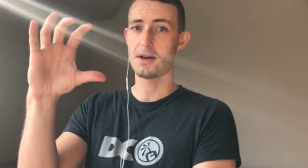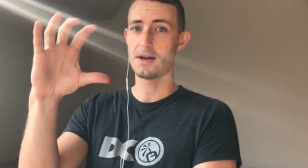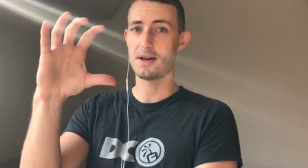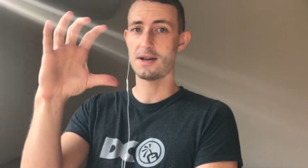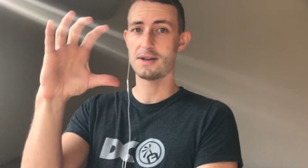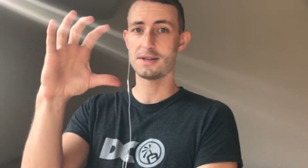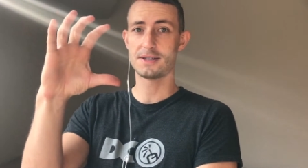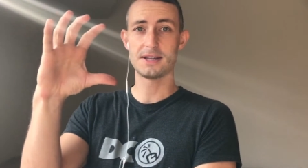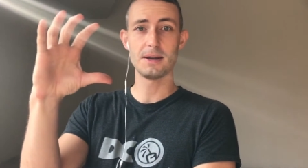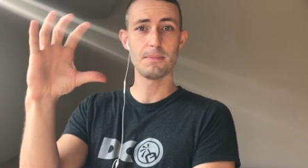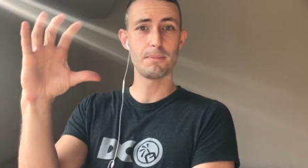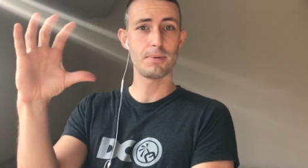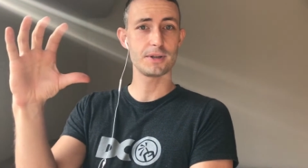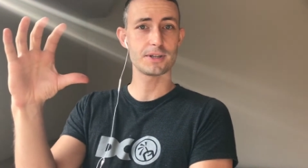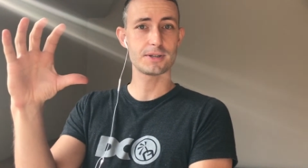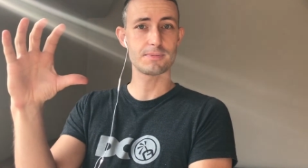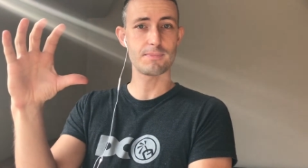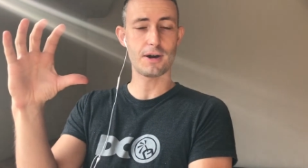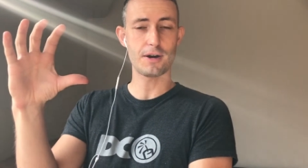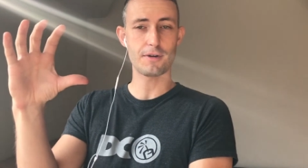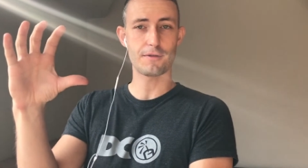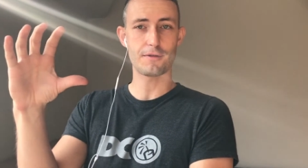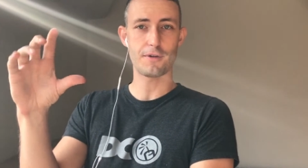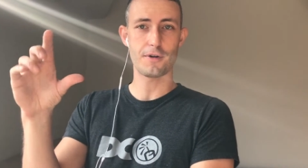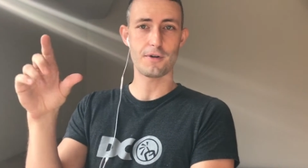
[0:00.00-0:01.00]
a, a simple
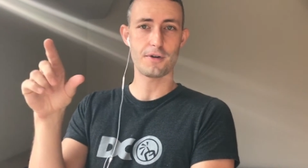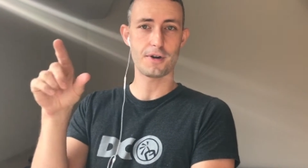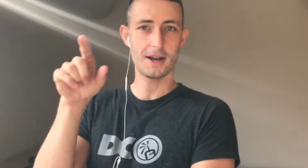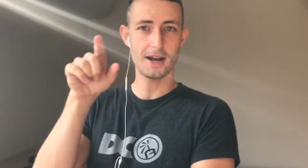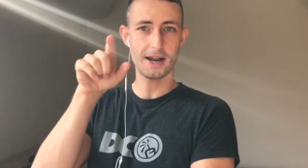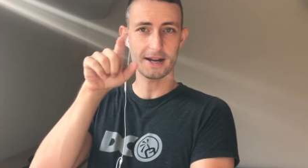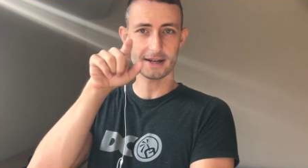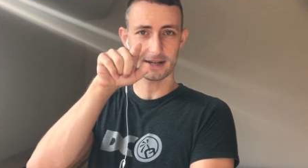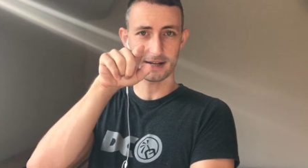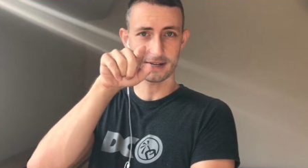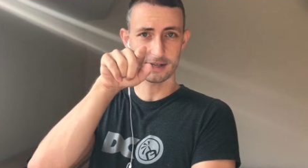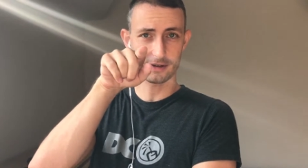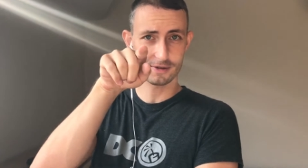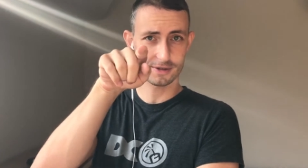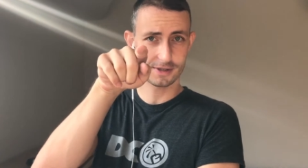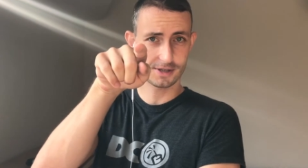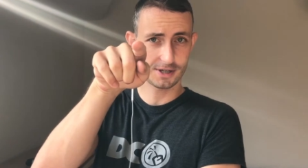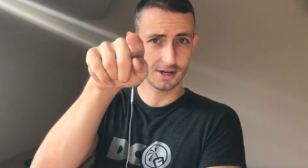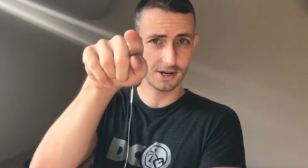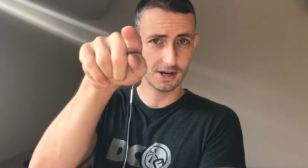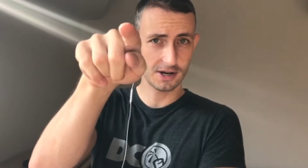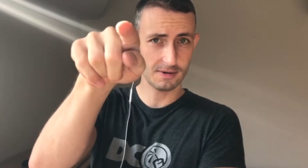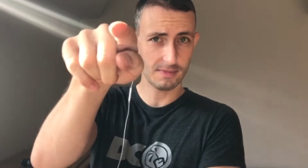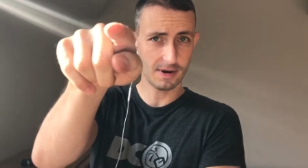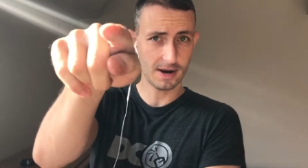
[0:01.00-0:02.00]
smartphone like I use
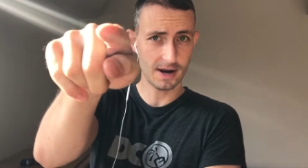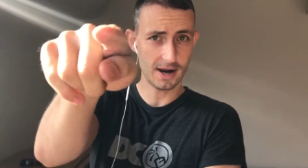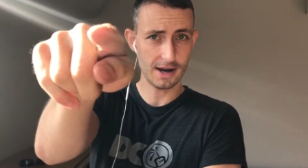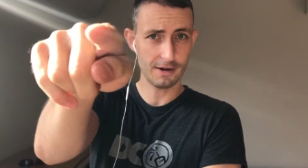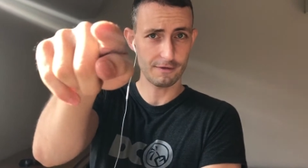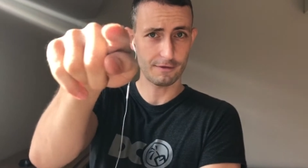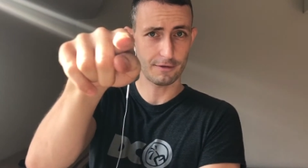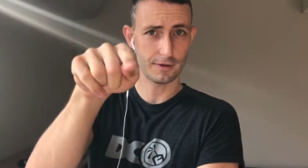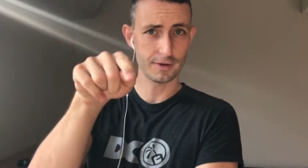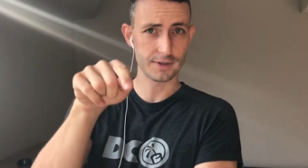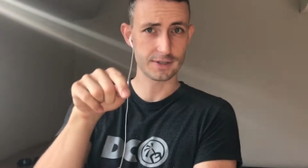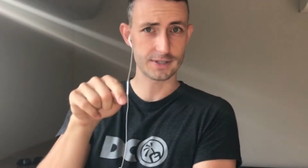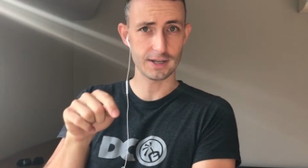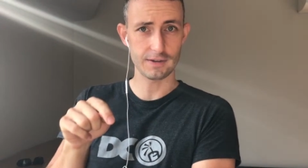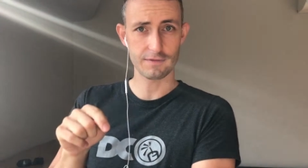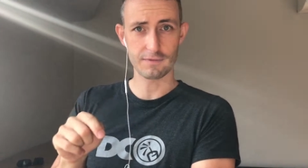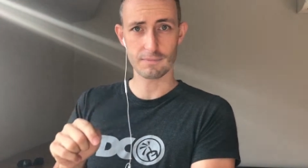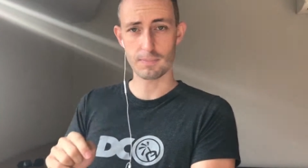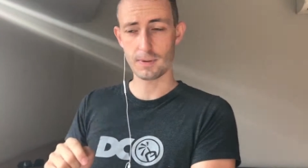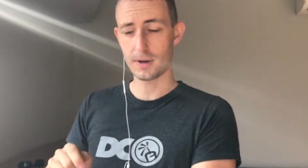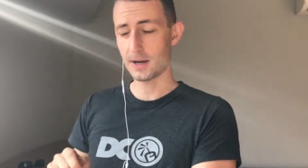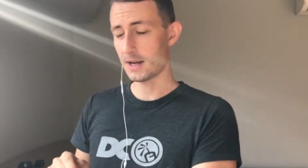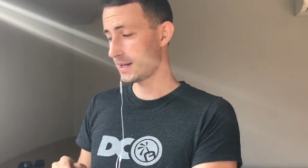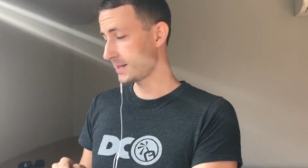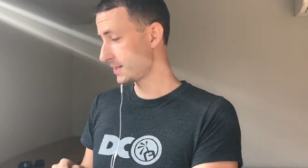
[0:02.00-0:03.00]
here, my iPhone
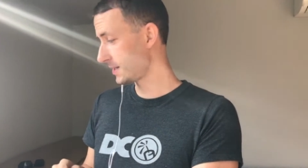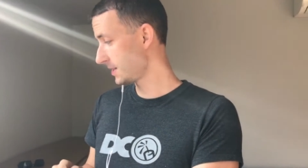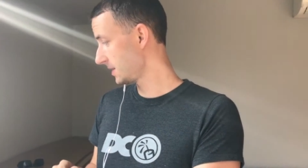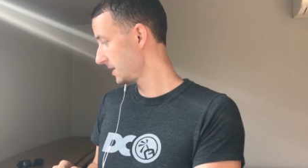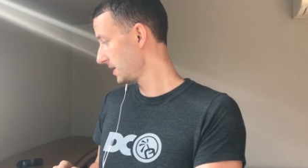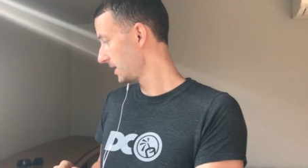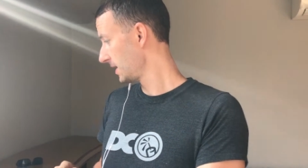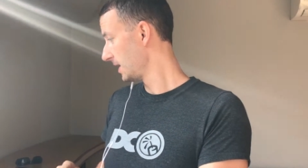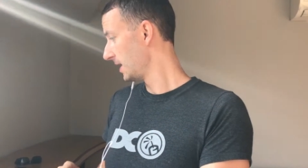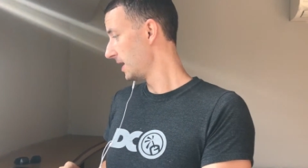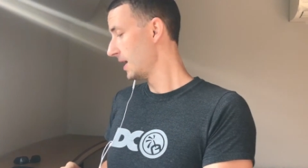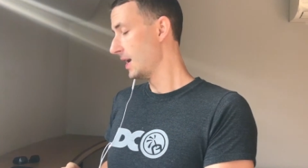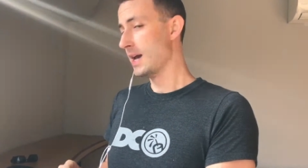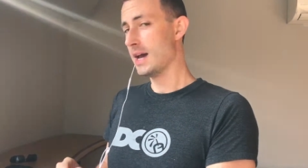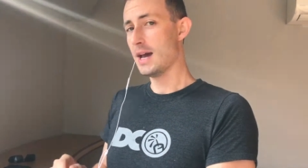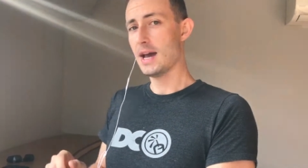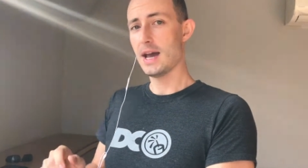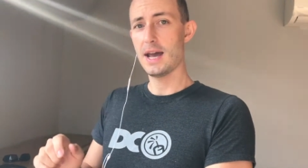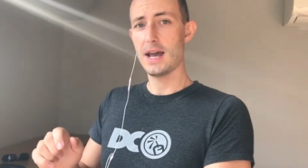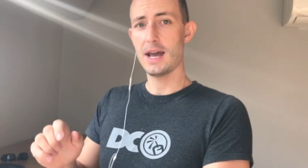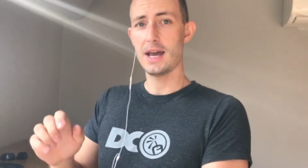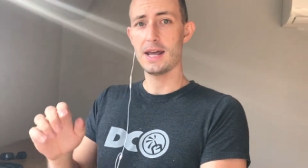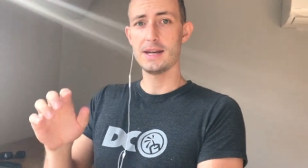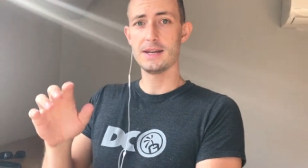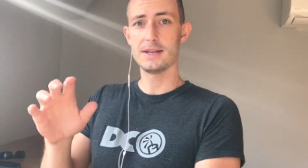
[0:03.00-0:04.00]
7 Plus,
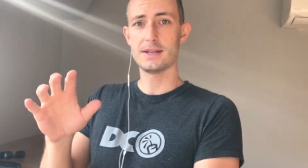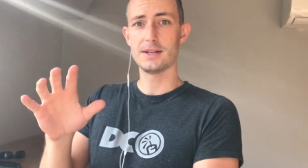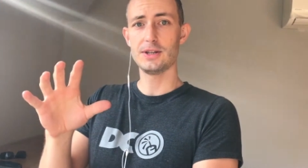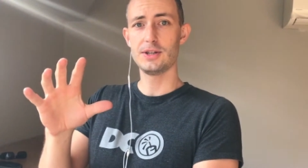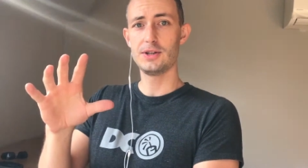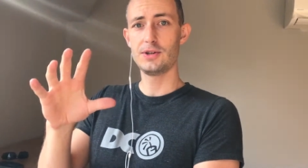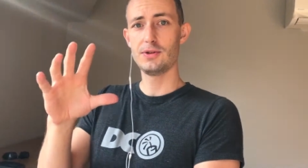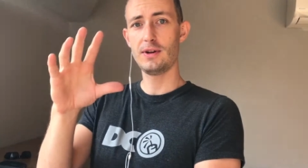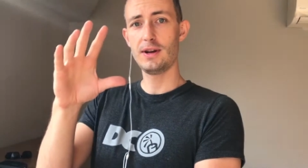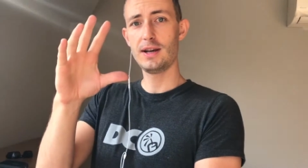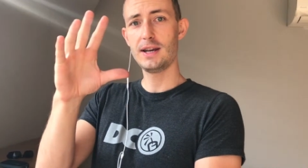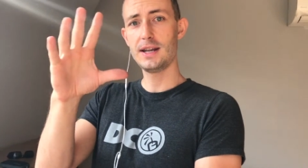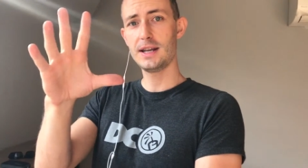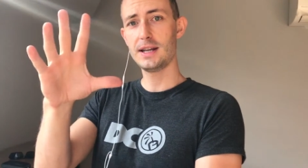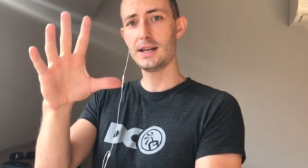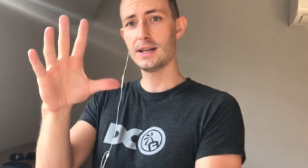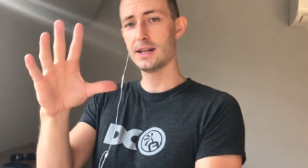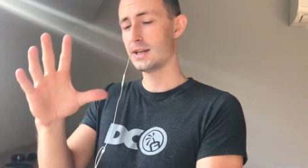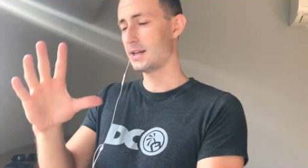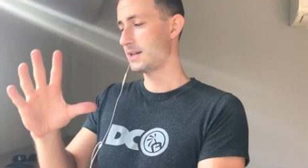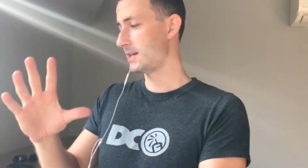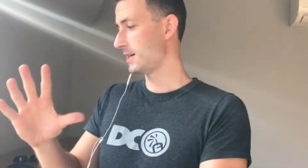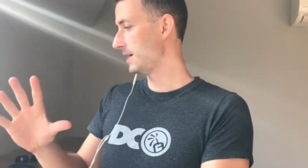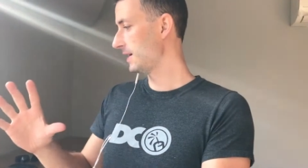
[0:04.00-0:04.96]
and you lean it